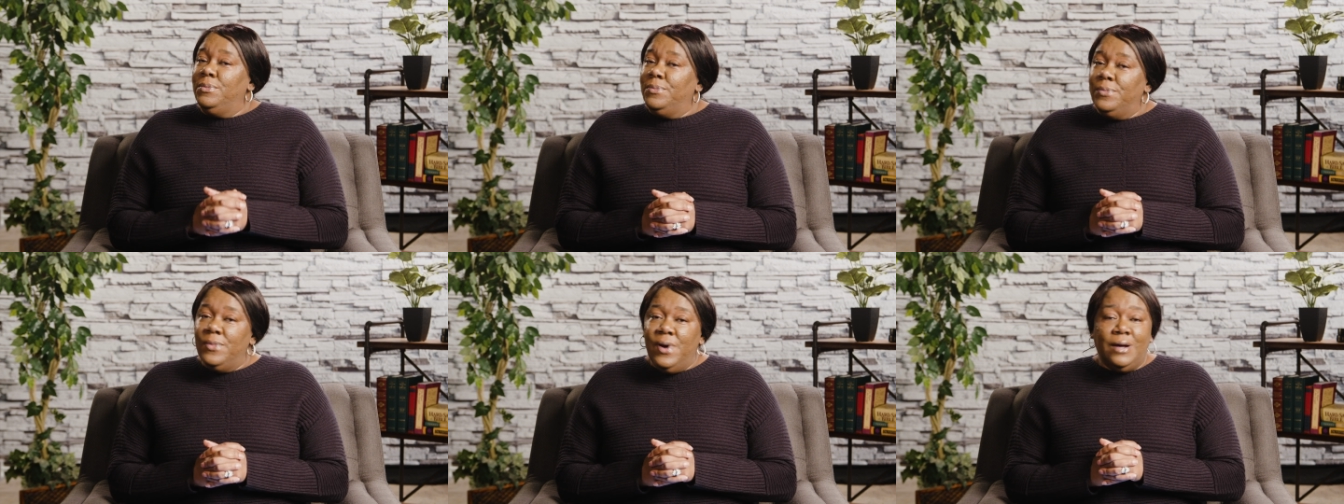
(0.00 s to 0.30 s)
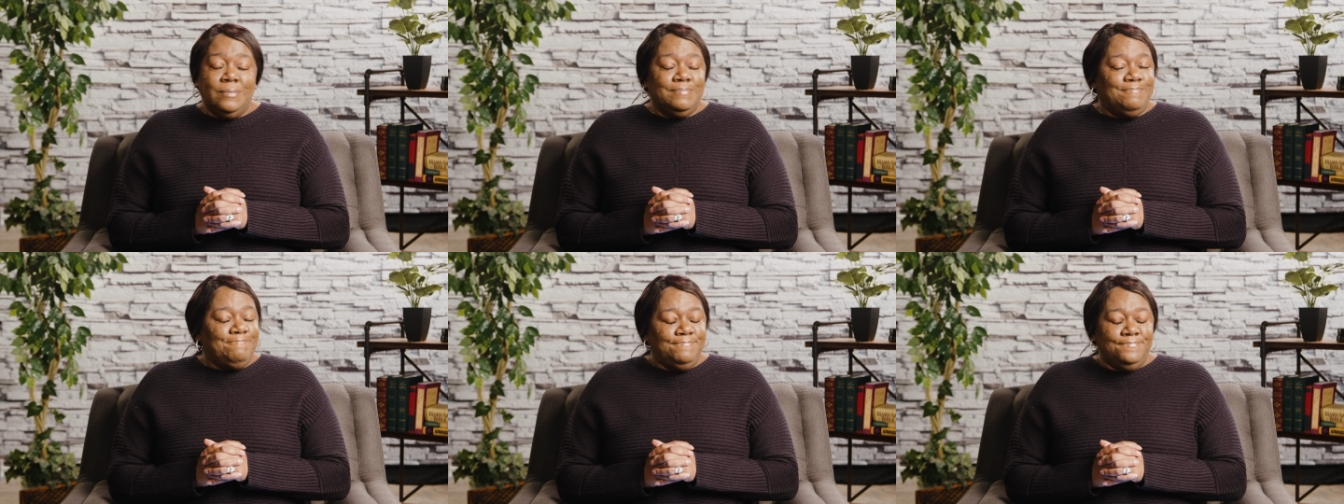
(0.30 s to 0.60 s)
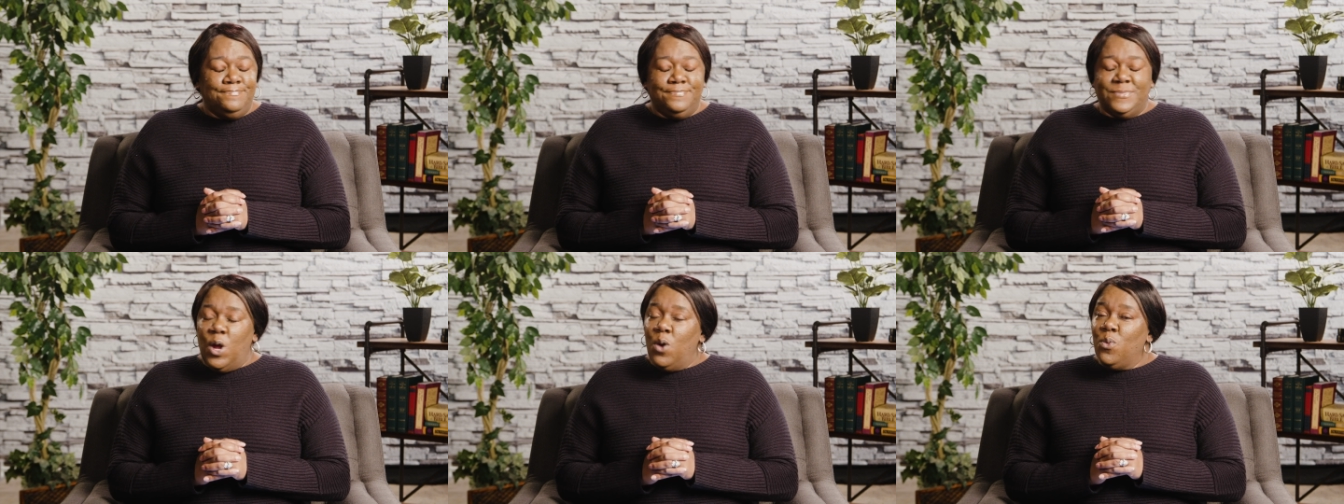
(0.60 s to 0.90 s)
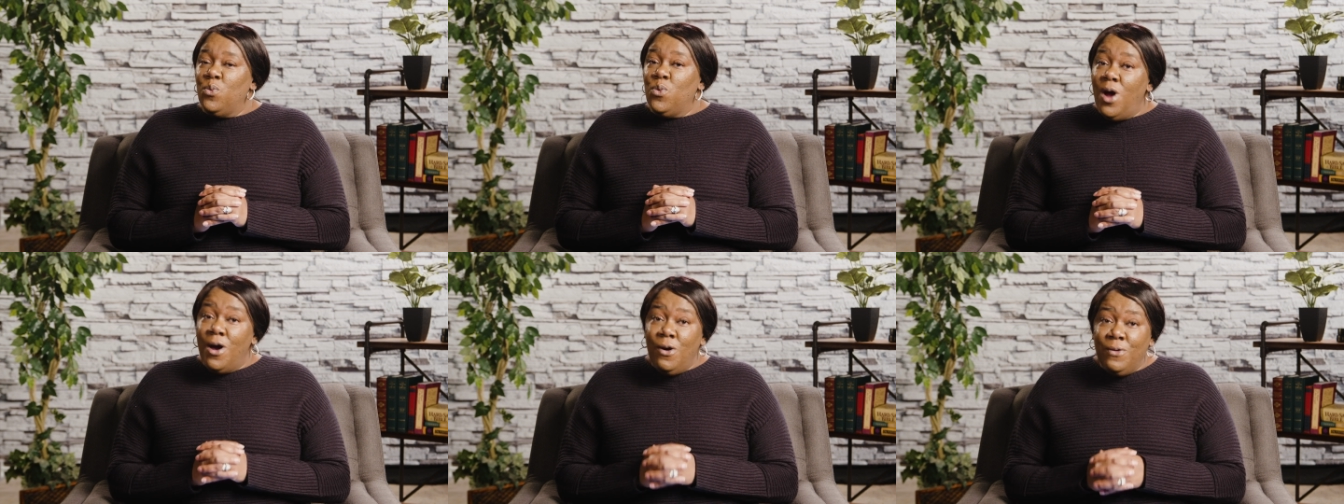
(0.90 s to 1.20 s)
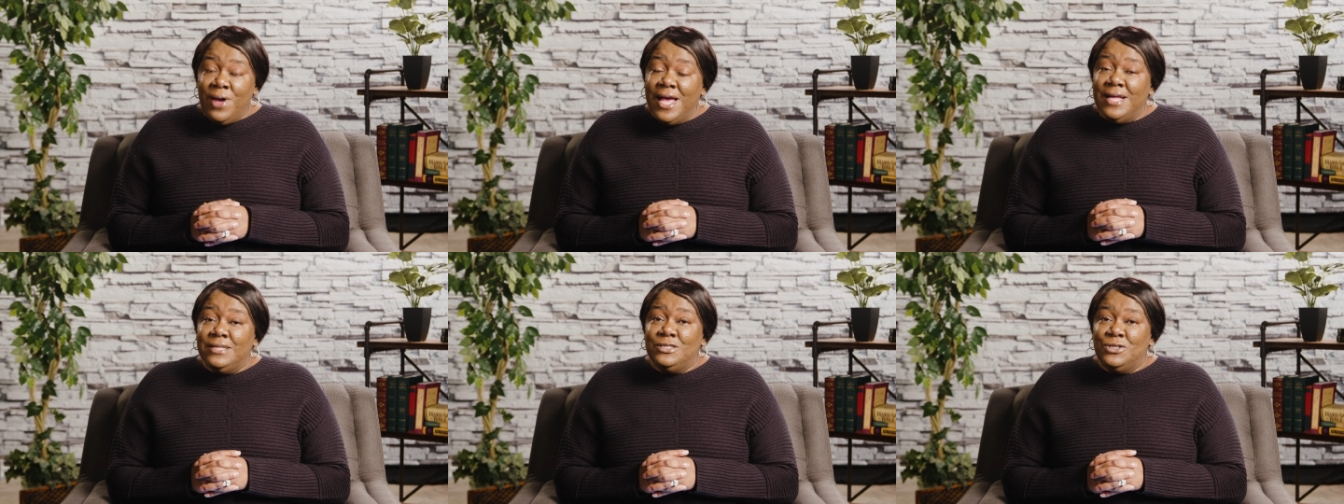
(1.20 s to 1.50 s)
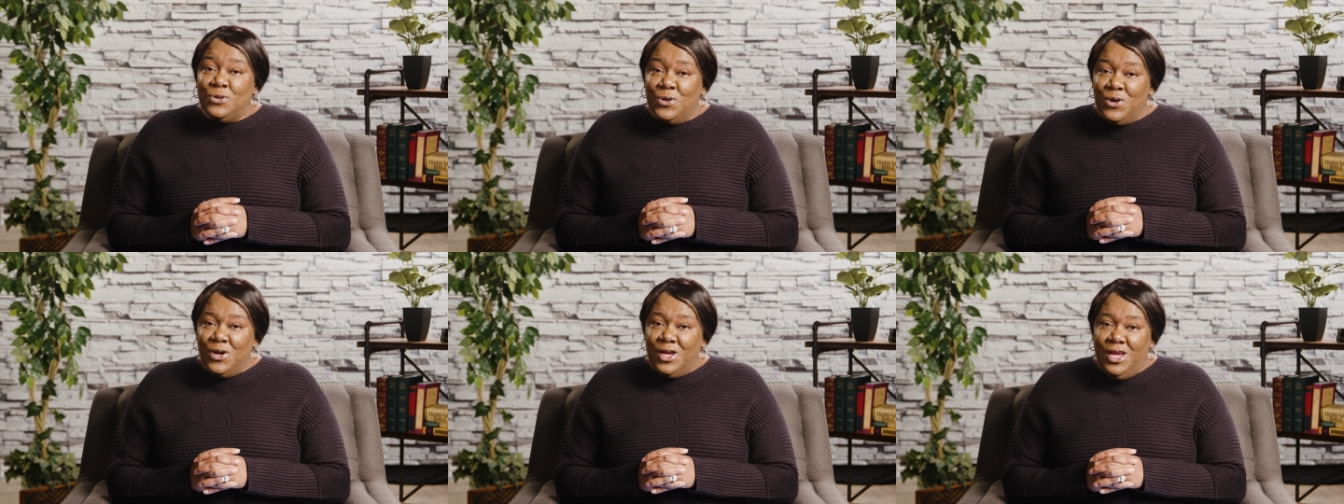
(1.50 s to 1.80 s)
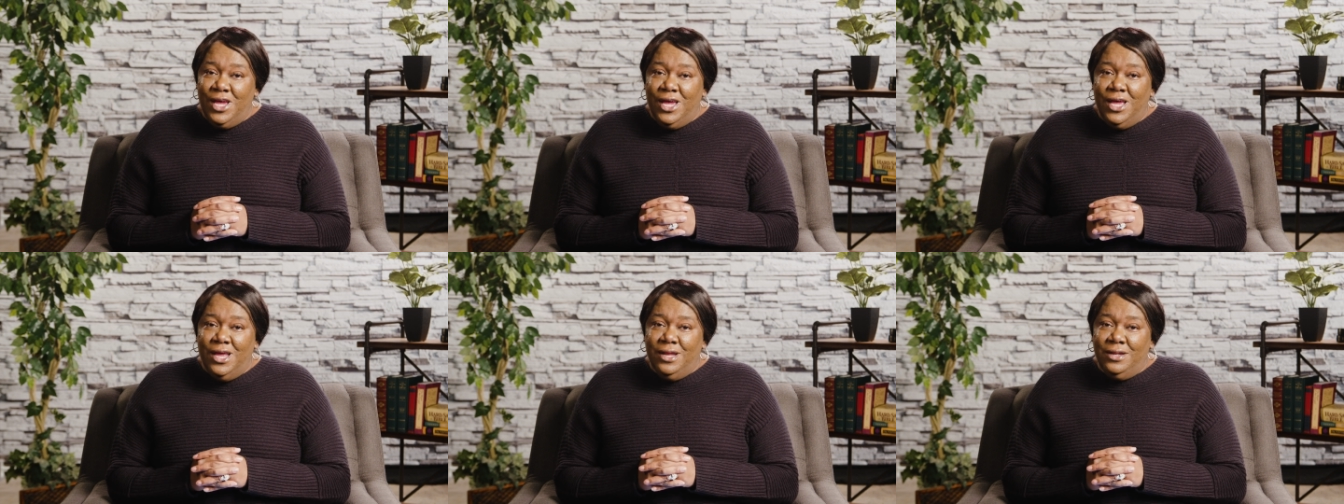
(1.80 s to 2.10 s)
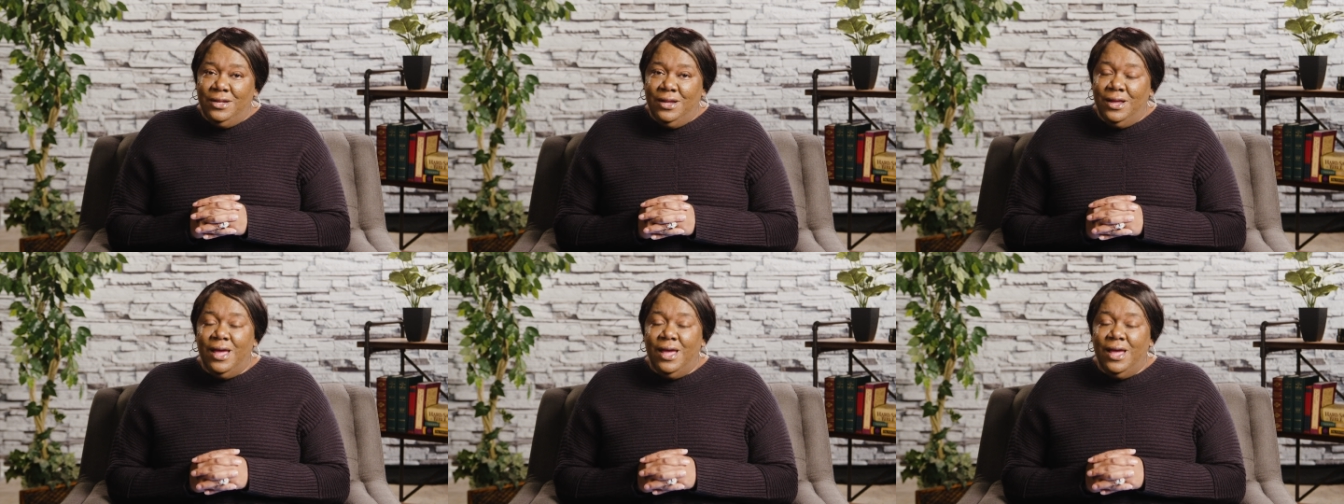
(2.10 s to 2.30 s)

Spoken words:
Well, wrong answer again.